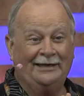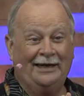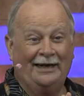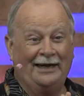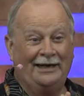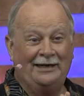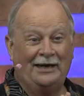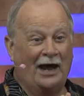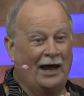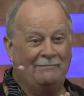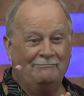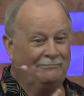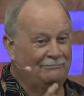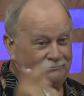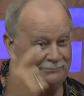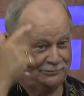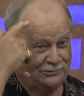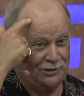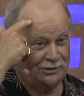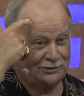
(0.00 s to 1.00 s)
and
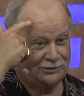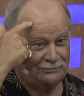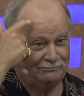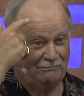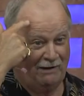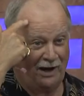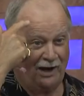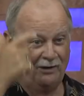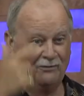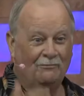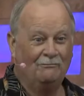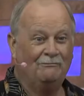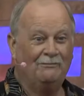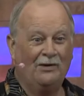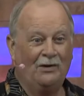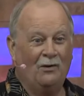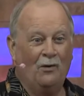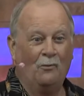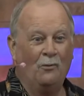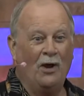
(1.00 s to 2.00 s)
not just my
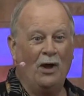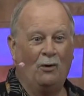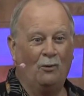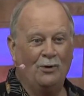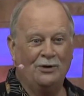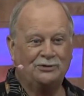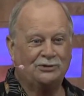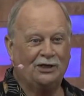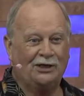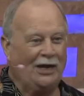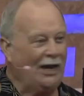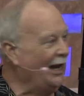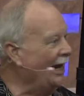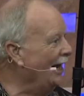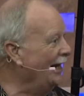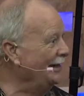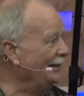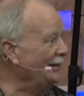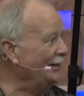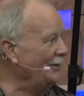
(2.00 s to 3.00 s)
well wishing
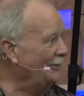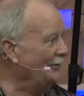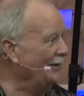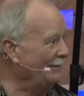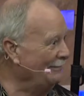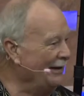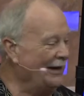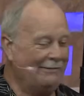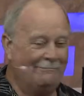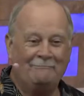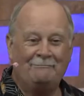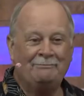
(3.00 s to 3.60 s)
head, you know what I mean?